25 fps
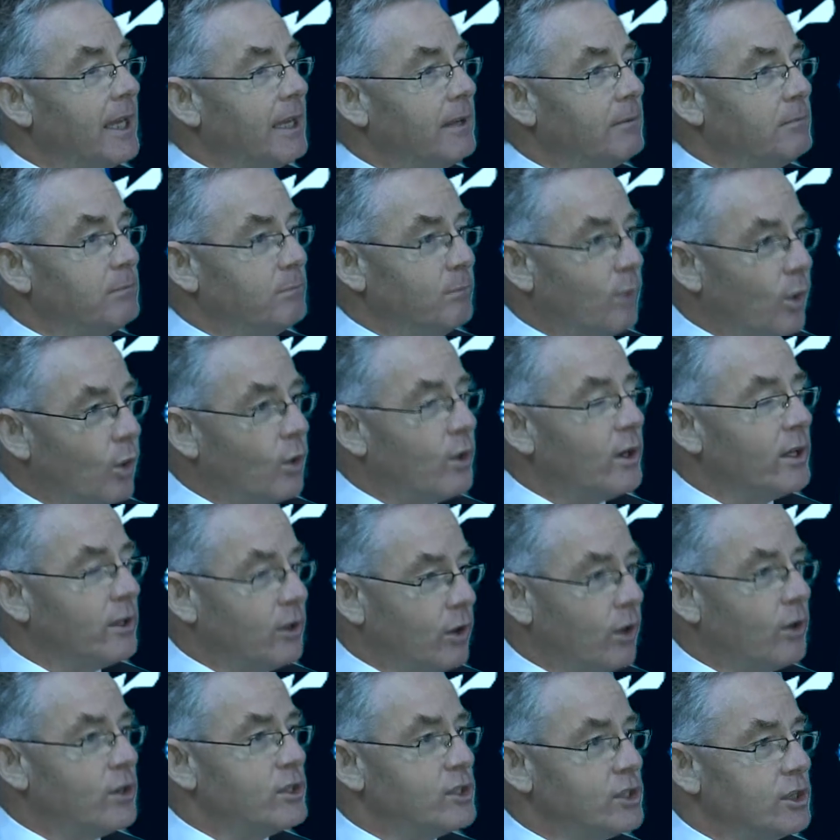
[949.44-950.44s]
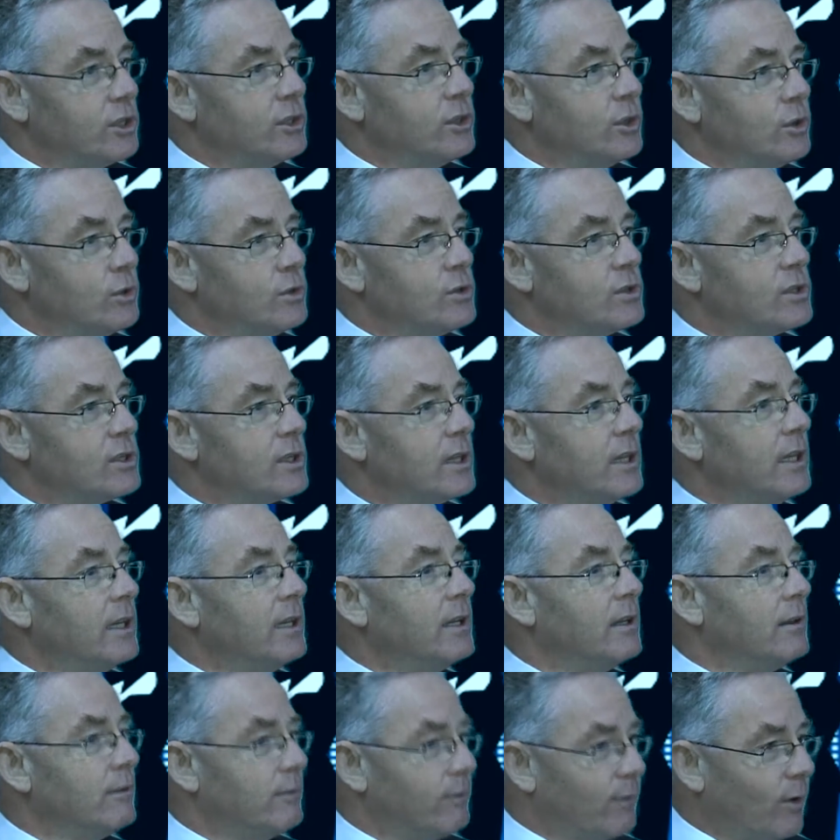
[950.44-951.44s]
more encouraging news
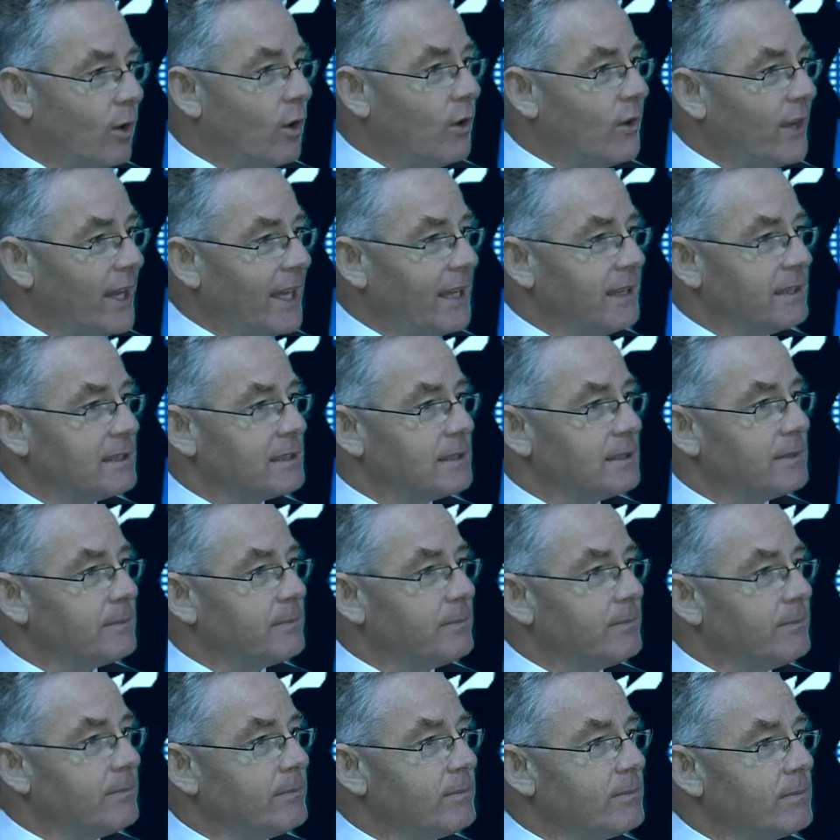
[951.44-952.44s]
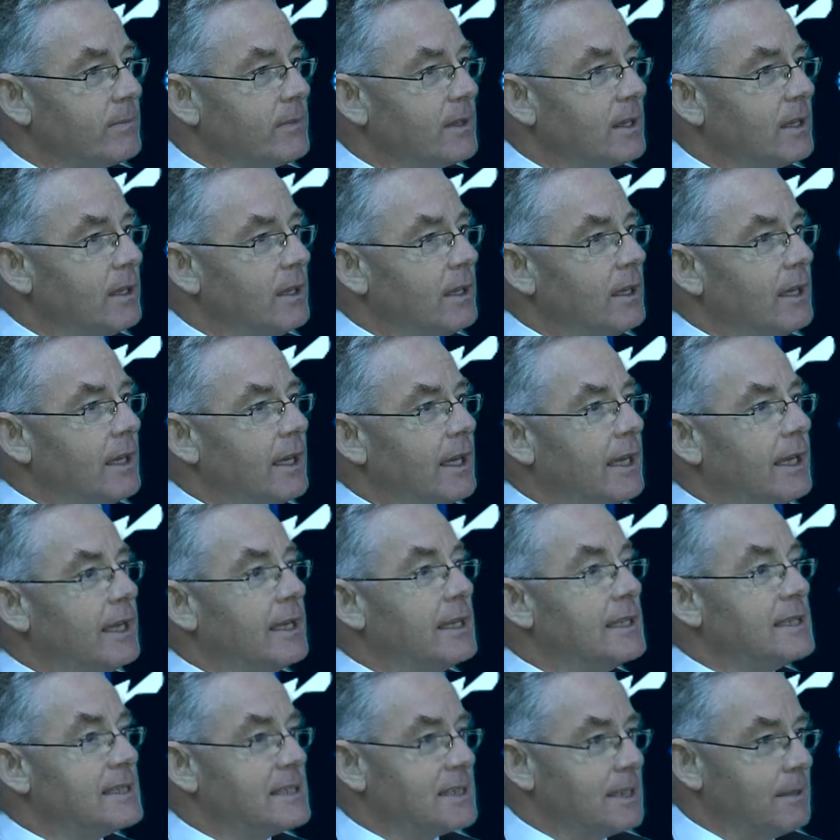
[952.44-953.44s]
for that.
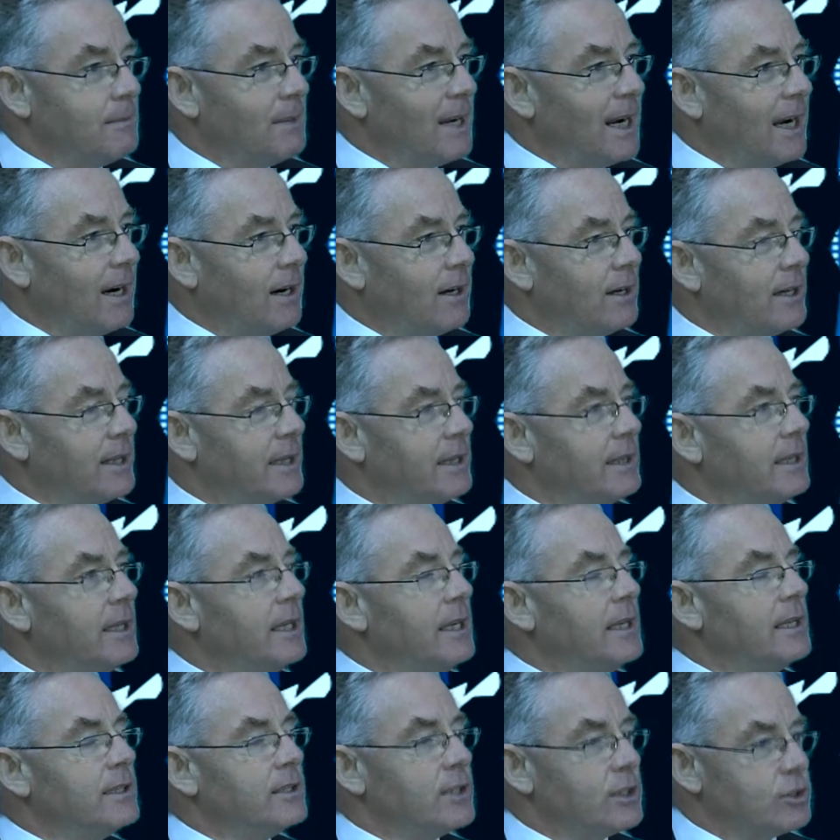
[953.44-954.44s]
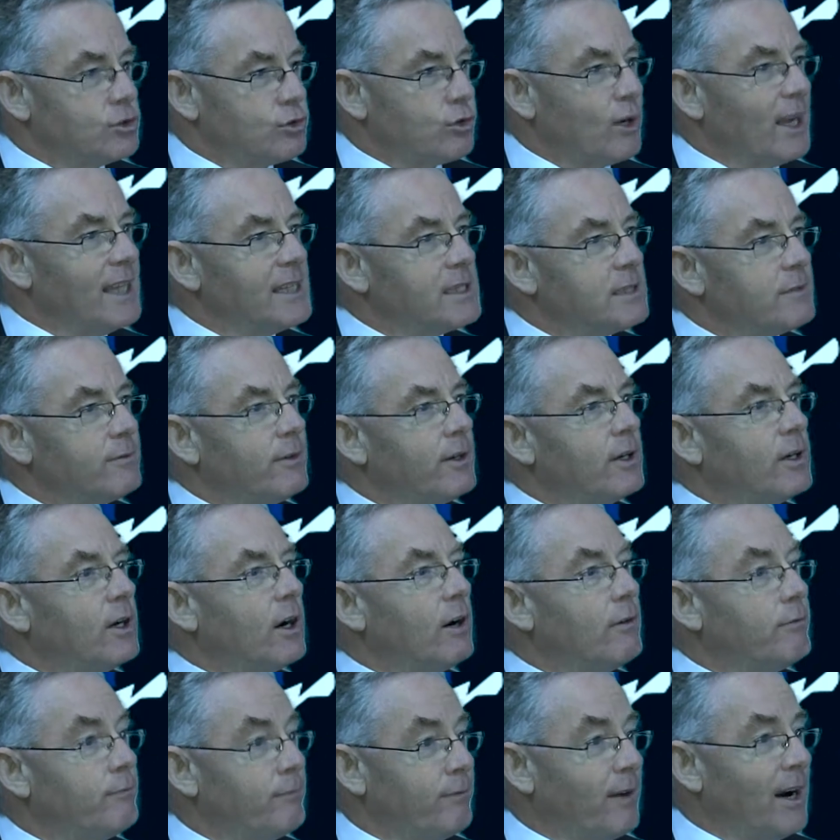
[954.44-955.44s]
Similarly, the transfer
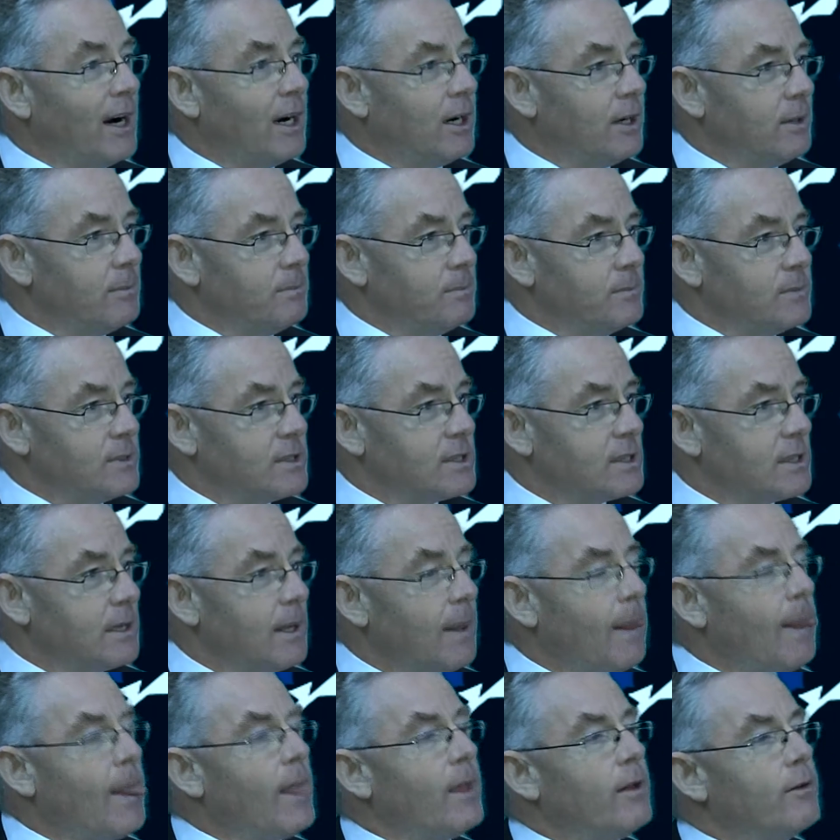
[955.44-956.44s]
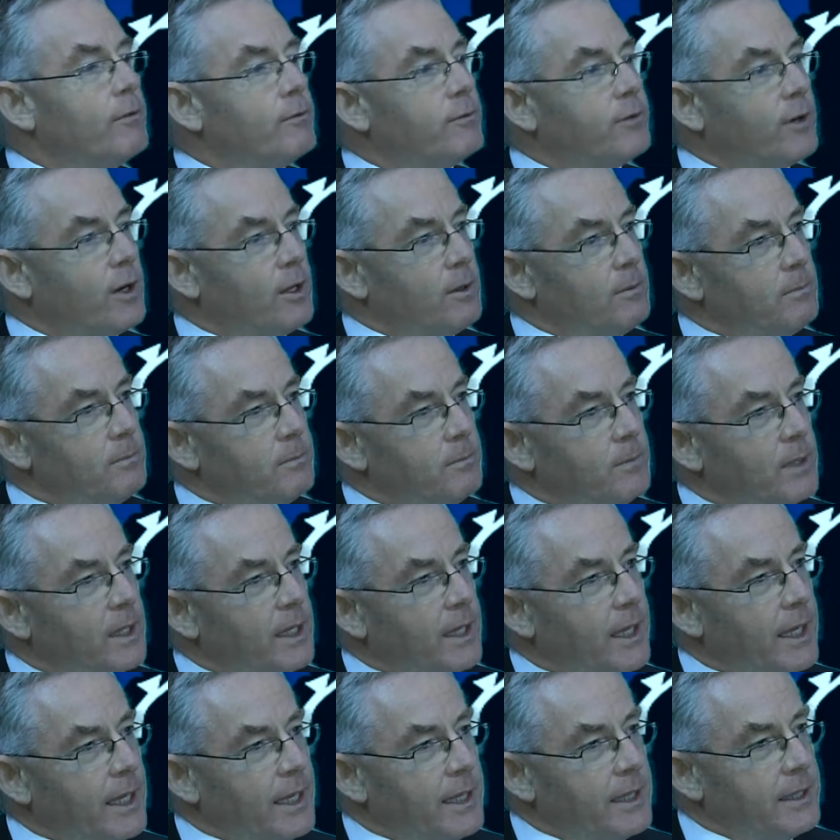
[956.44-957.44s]
of farms from
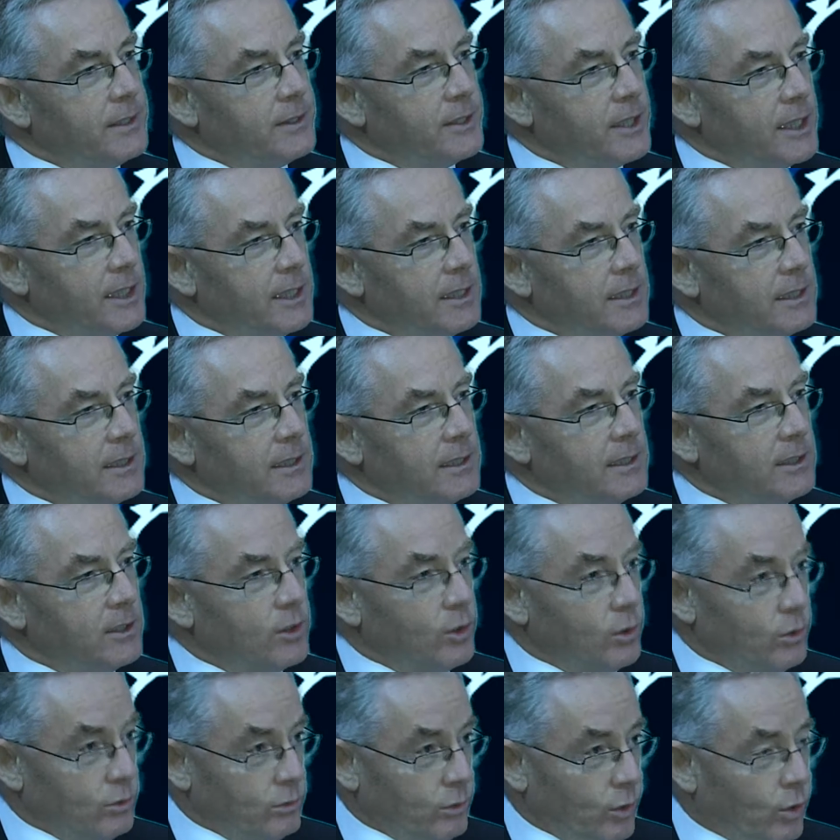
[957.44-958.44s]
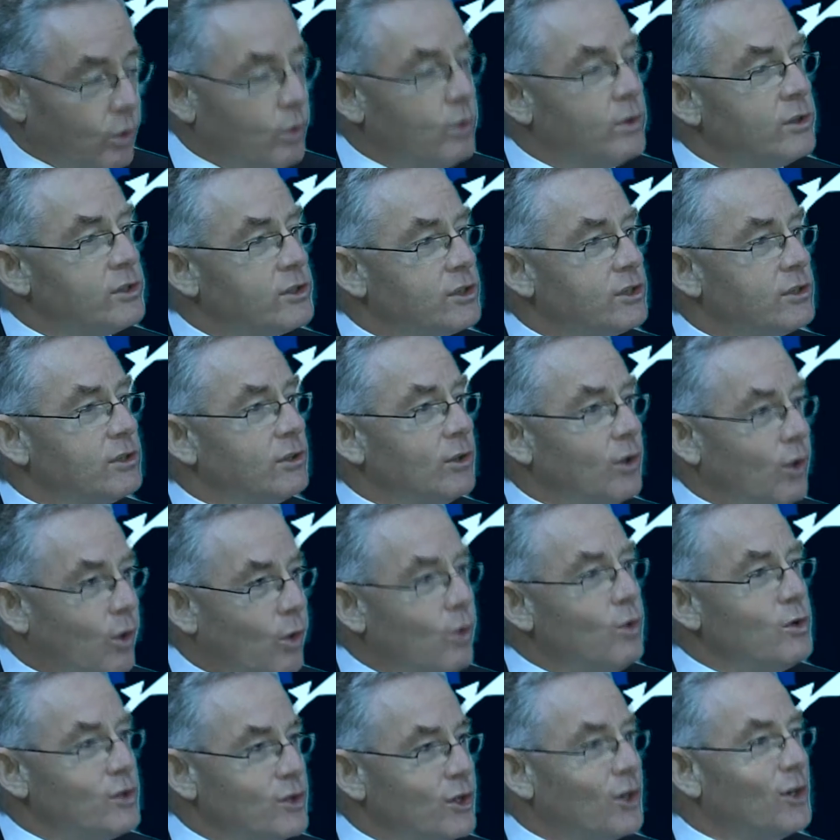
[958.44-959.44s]
the
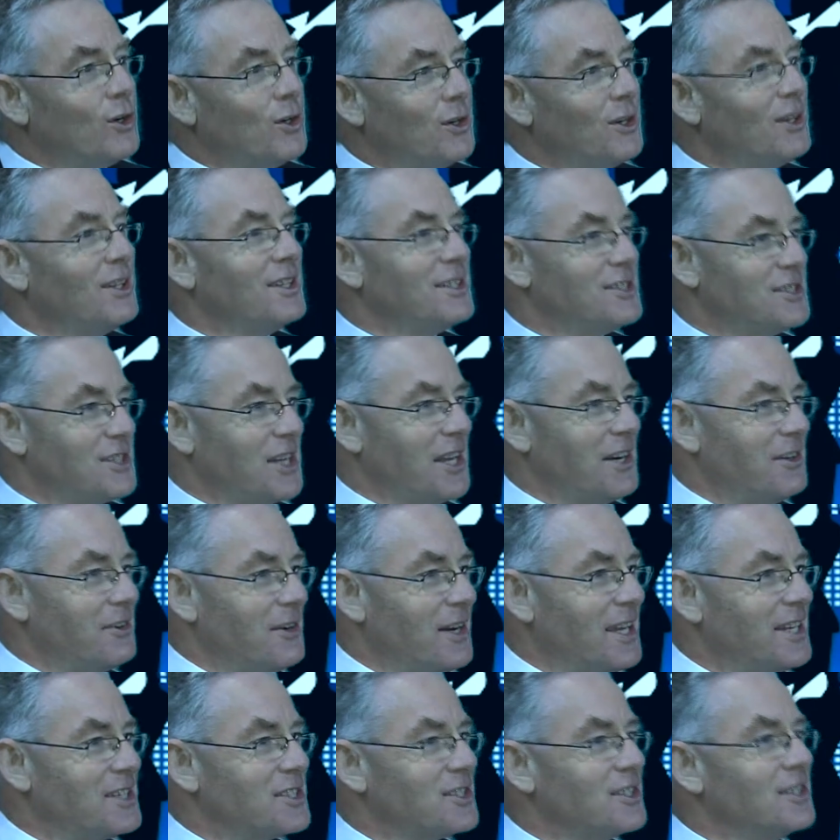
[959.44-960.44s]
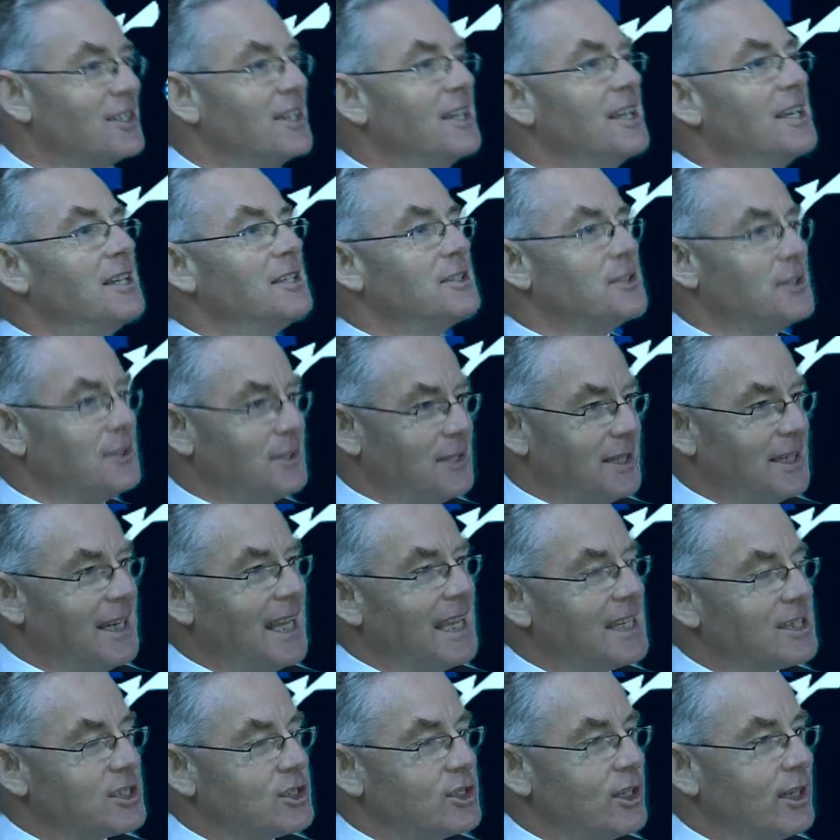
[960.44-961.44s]
older generation to the
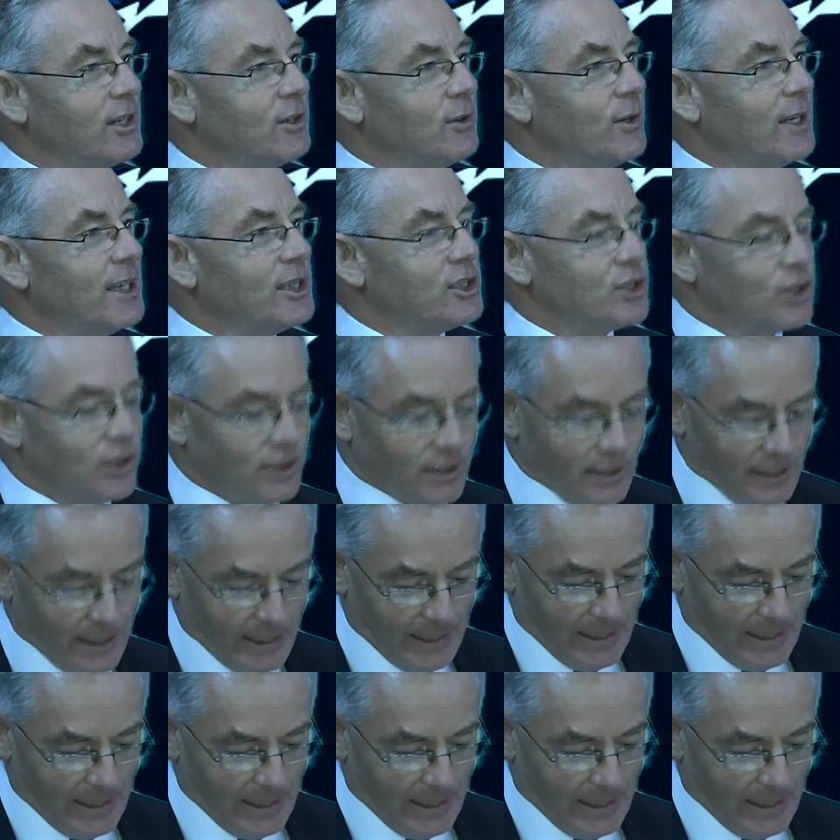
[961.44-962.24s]
next generation,